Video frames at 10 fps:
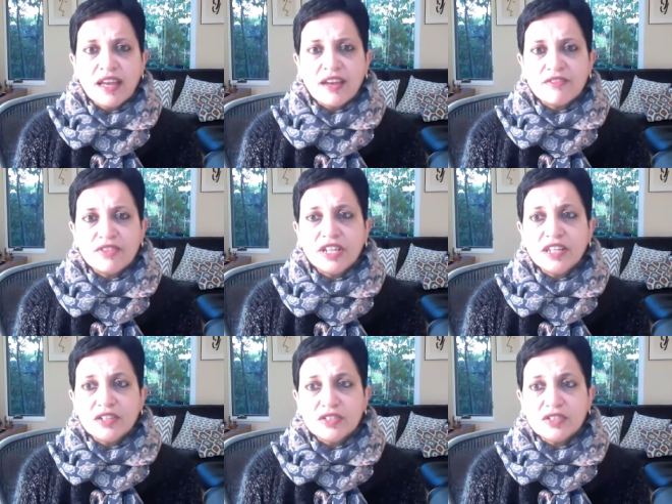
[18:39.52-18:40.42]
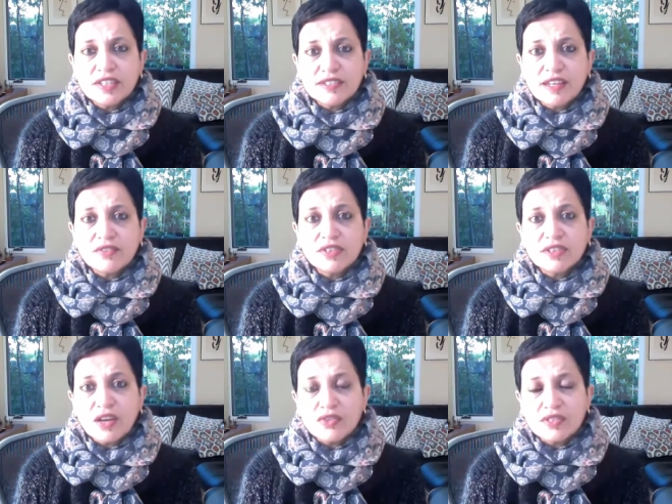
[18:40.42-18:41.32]
Every year,
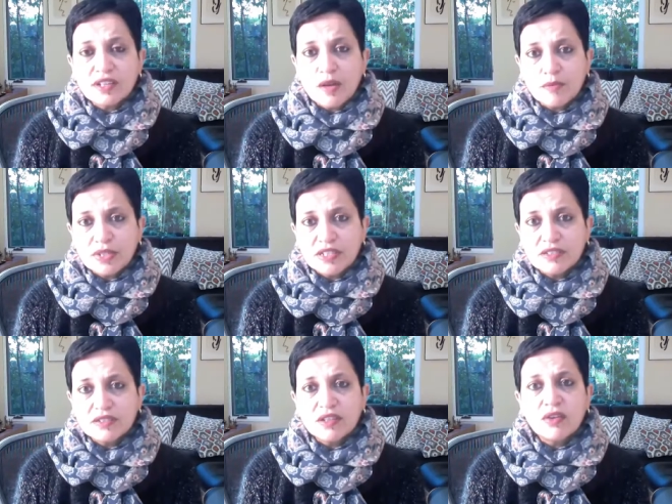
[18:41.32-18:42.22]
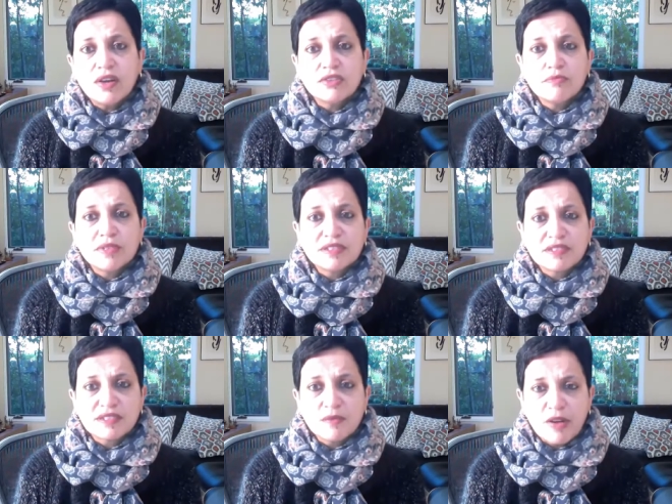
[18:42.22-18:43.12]
600,000 companies go out of
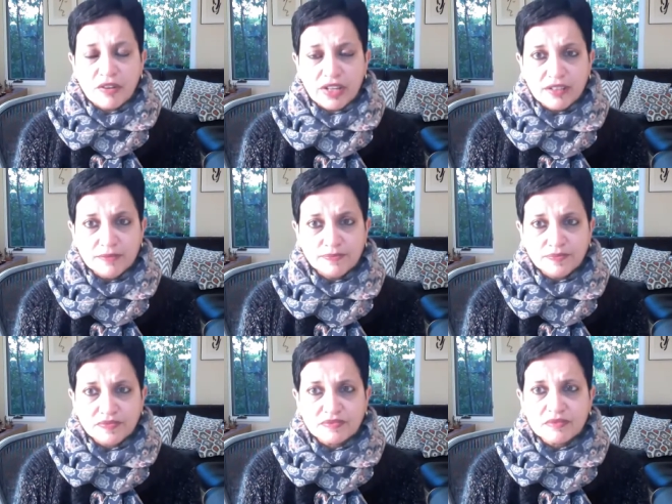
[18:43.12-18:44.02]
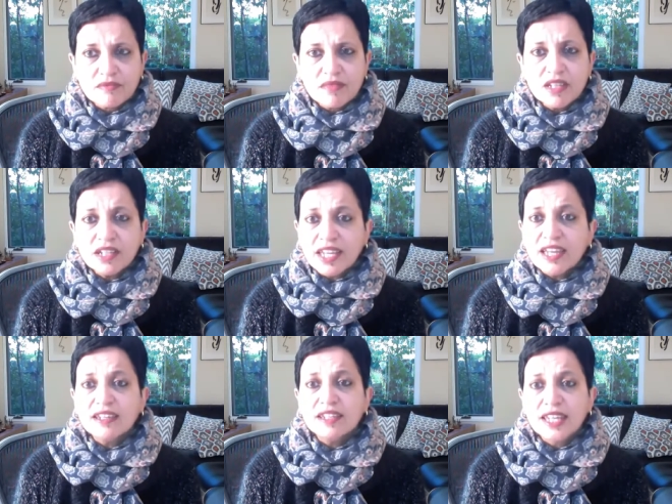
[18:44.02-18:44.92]
business in America.
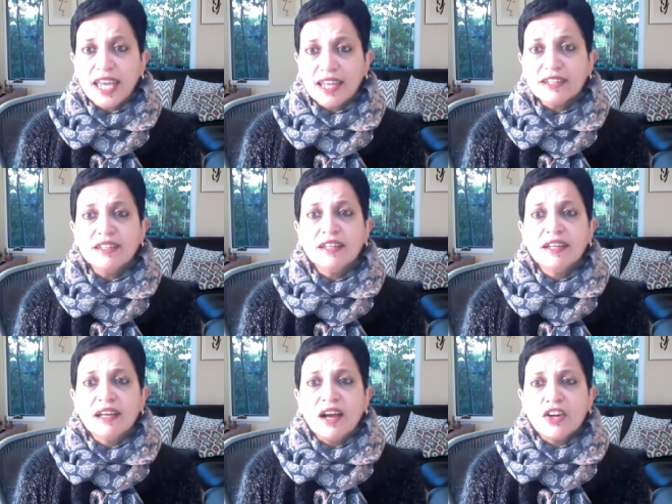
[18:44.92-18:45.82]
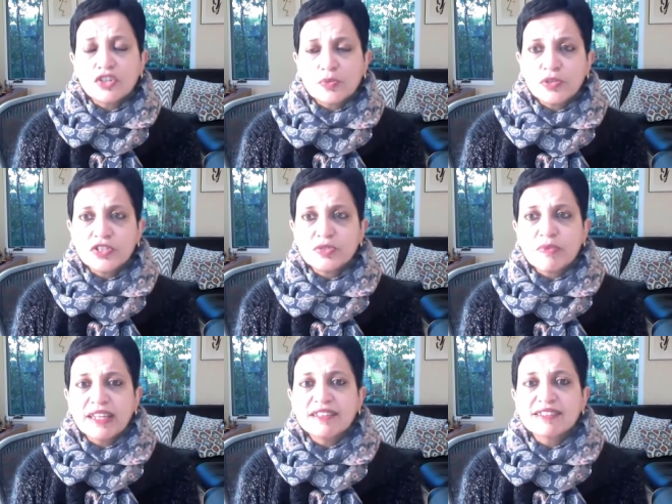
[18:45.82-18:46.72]
Again and again, entrepreneurs
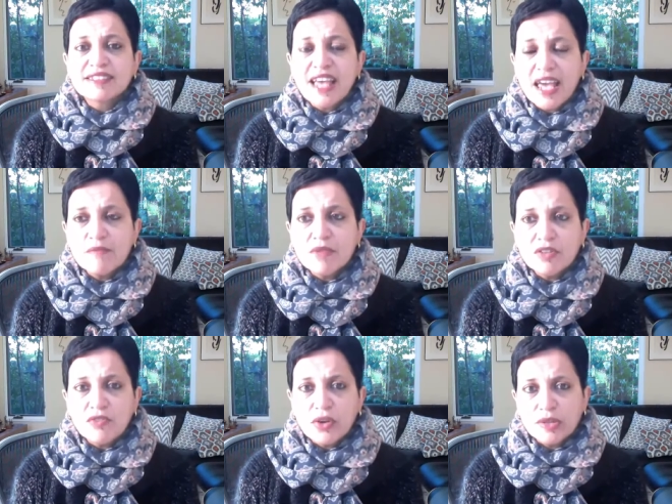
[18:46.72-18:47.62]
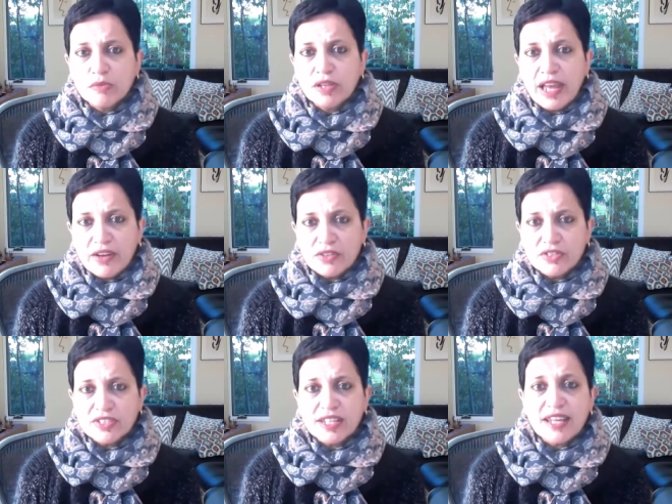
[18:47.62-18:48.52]
make the same avoidable
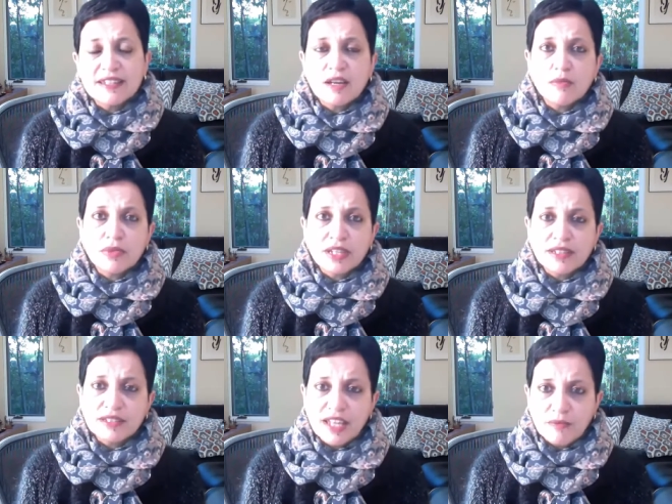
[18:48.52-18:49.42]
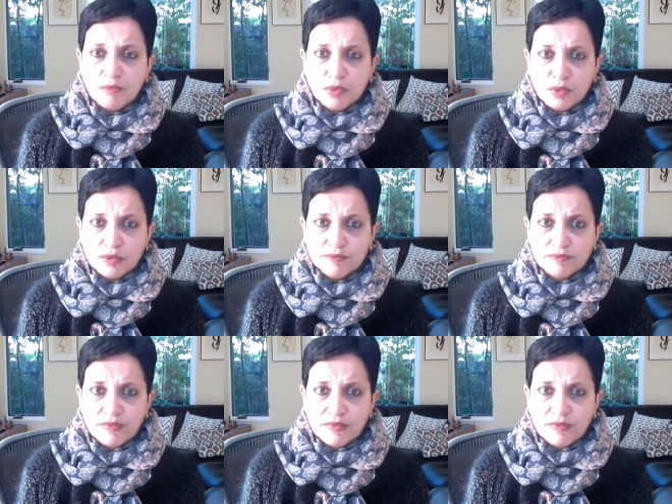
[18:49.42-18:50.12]
errors and end up in the debt pool.